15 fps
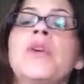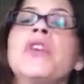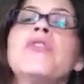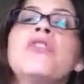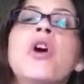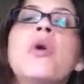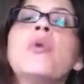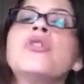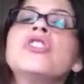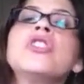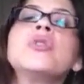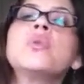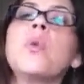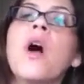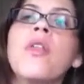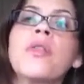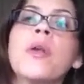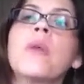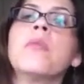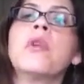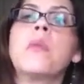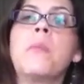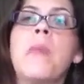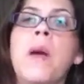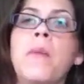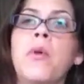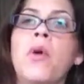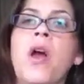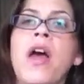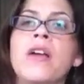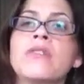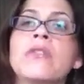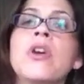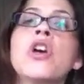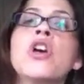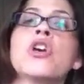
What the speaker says: But you don't just want them to memorize.